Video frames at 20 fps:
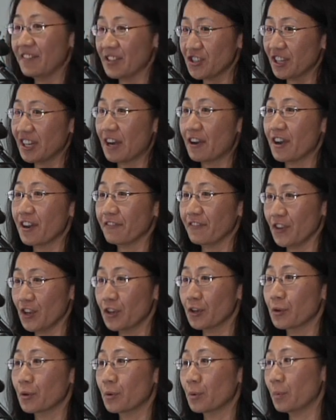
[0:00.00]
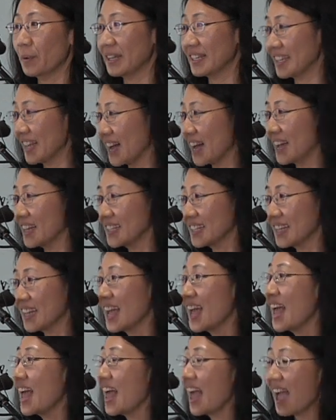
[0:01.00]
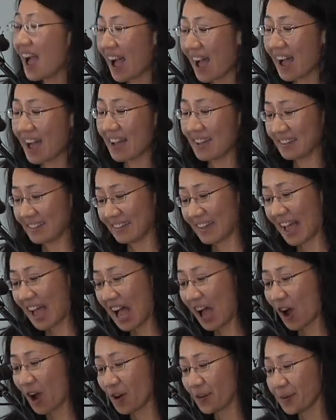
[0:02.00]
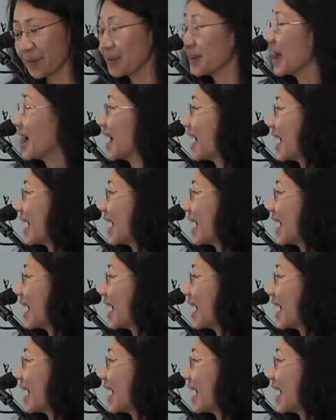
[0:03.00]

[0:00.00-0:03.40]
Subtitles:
visionary view with us on how